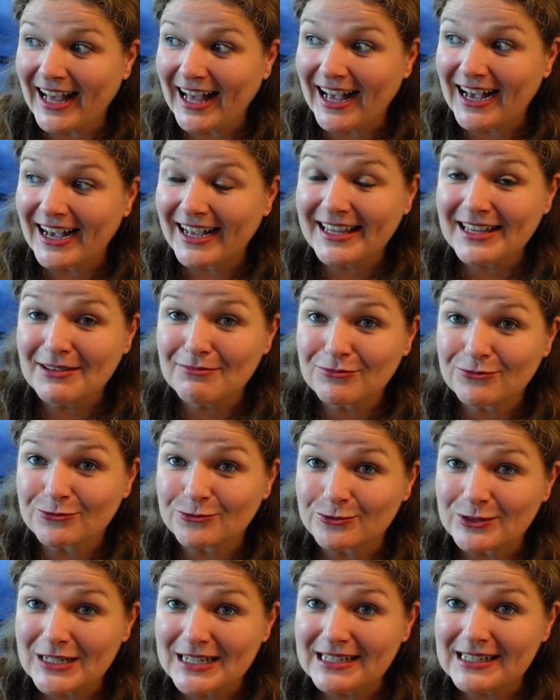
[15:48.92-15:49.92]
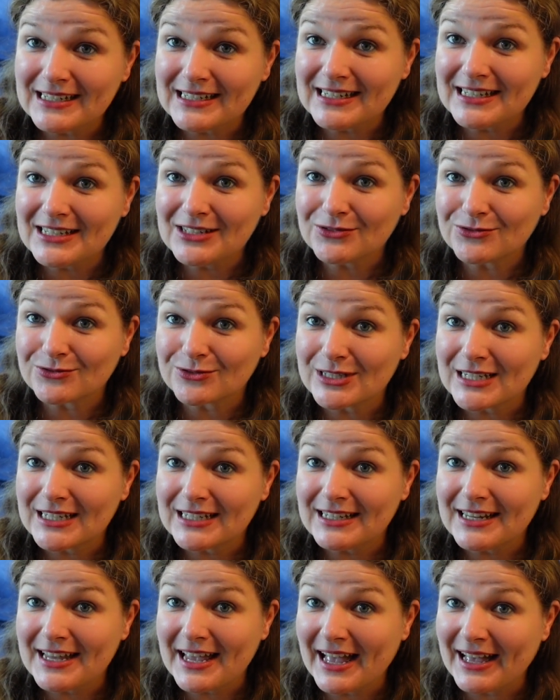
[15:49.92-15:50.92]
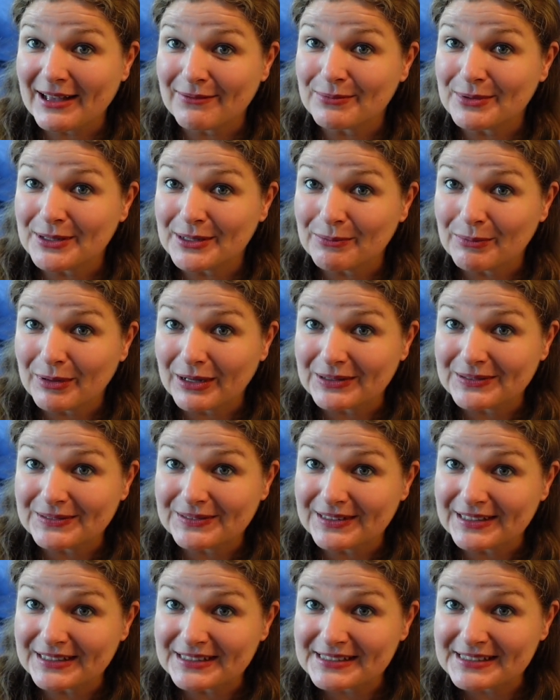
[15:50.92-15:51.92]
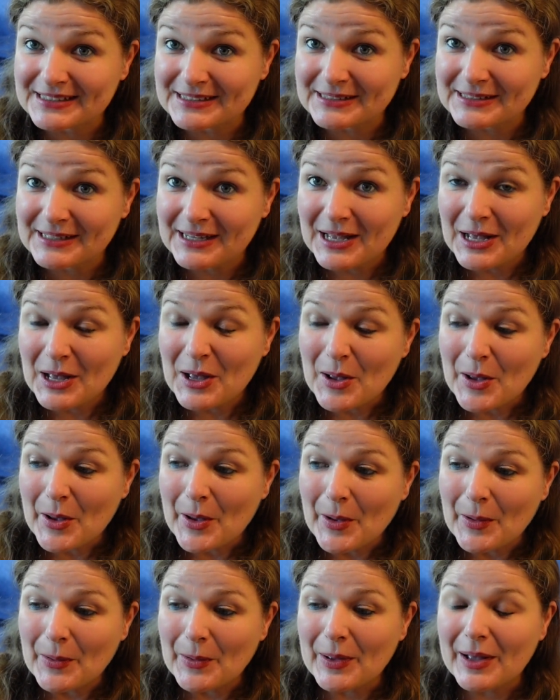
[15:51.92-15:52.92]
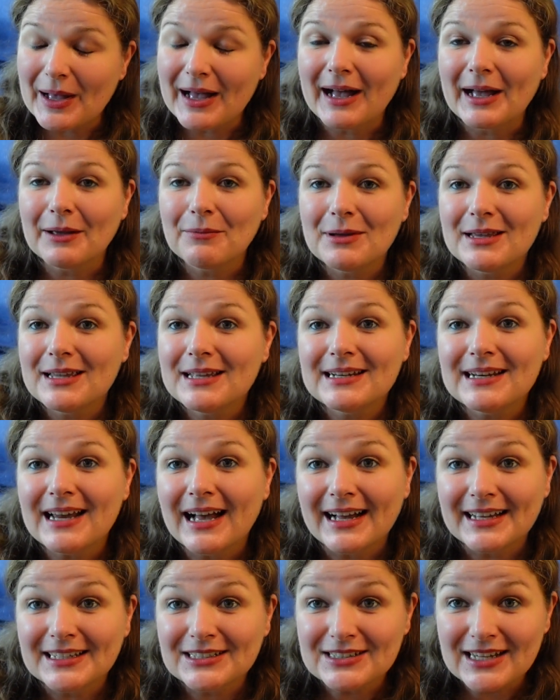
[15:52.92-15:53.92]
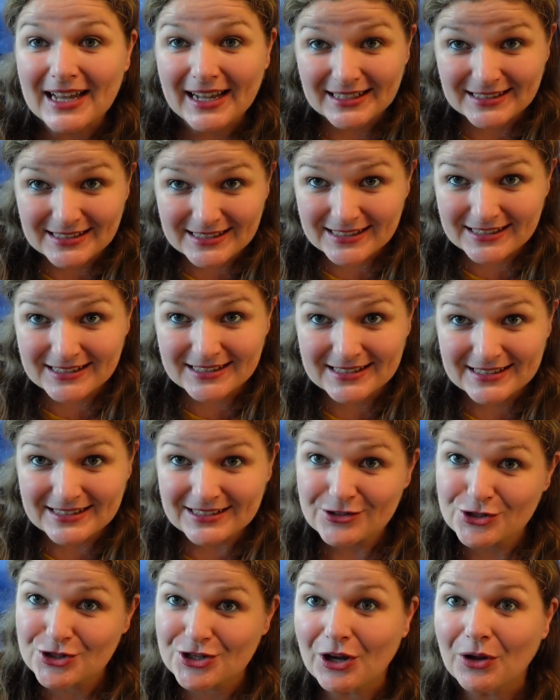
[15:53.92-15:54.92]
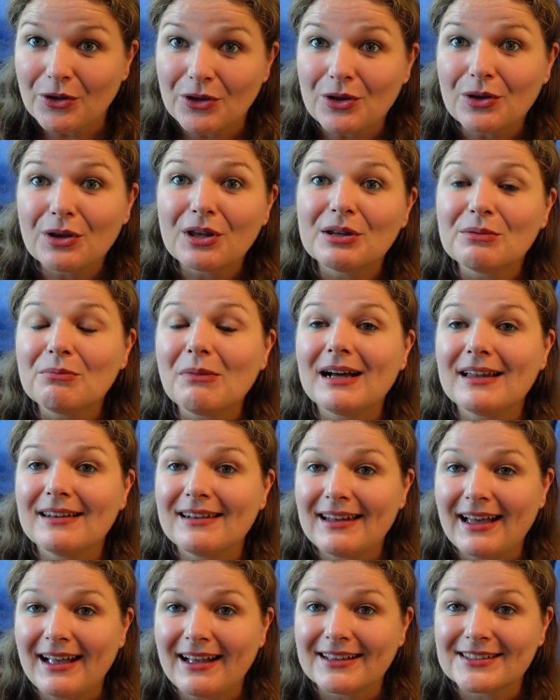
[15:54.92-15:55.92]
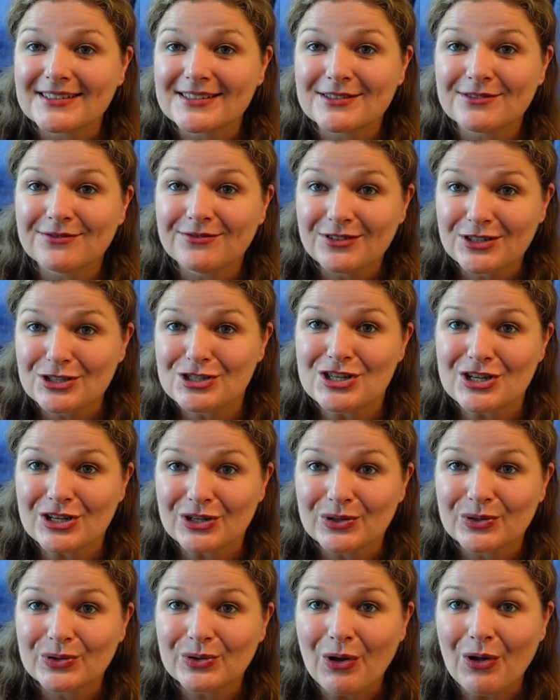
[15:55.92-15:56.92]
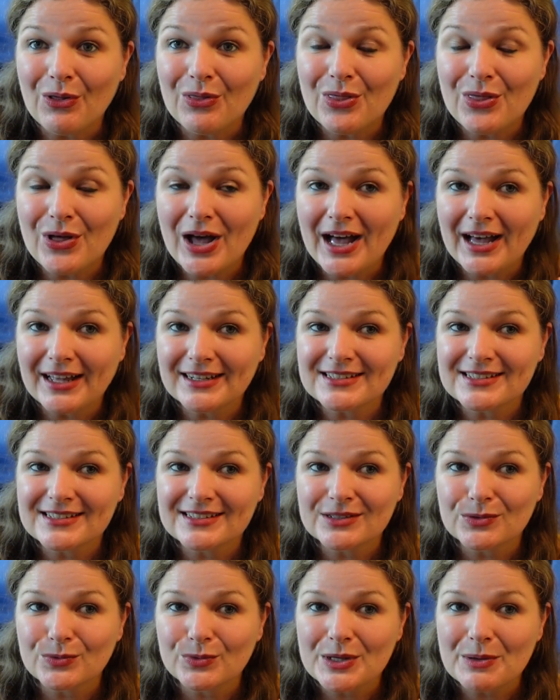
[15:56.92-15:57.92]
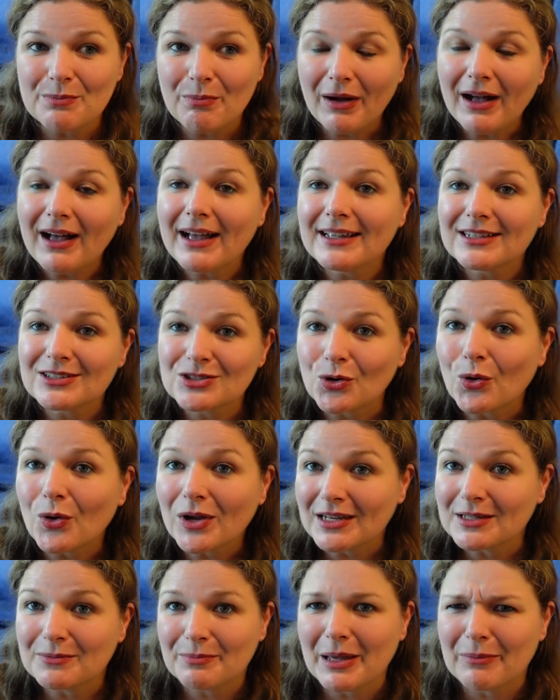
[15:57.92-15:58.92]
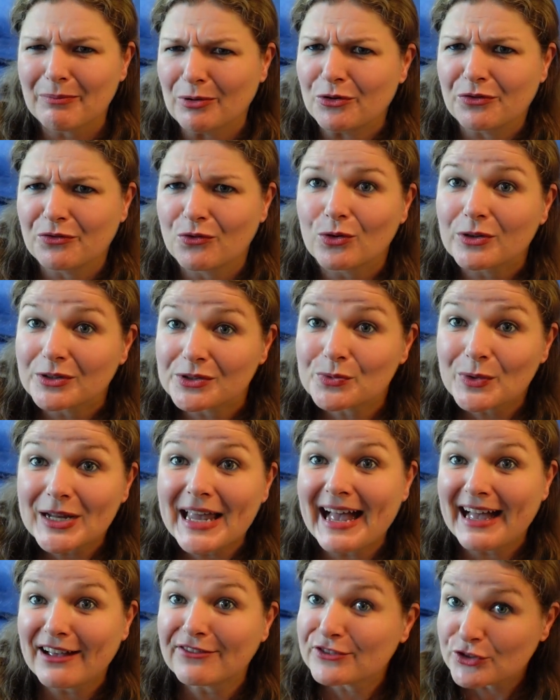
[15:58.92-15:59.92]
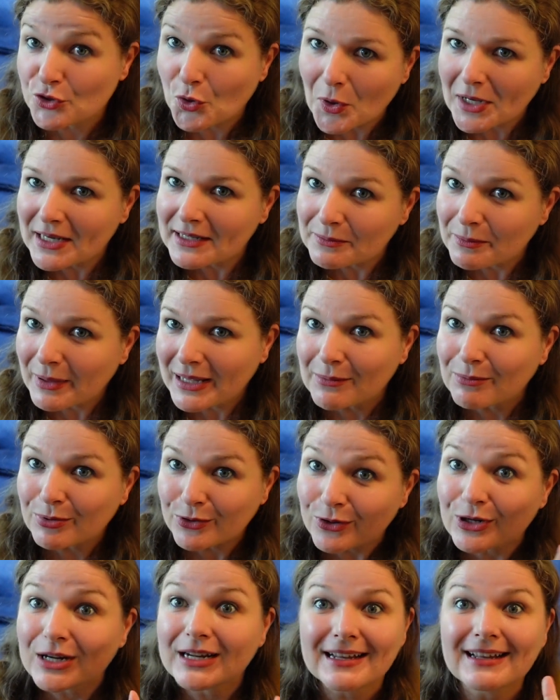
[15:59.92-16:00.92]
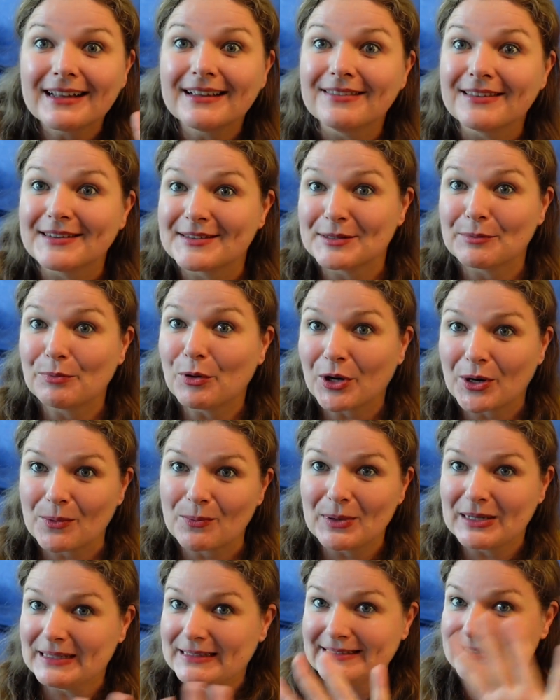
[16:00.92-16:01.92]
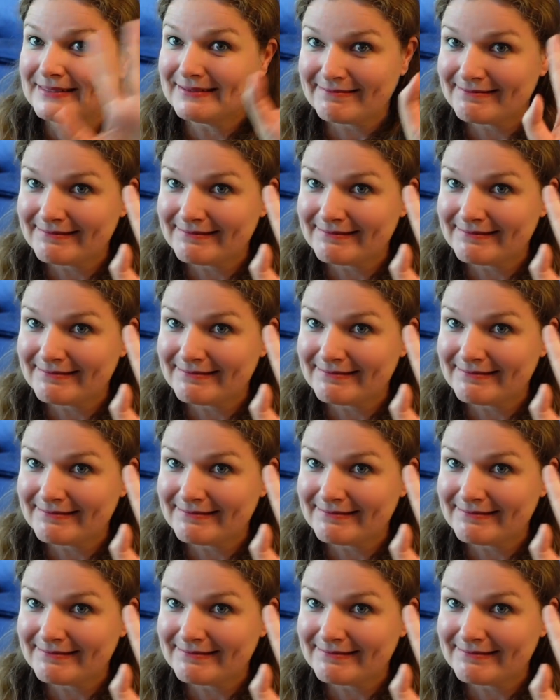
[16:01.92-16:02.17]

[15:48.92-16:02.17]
I am really, really happy about this. I mean, I did show you in my last video that we buy toilet paper, of course. We have toilet paper in this apartment,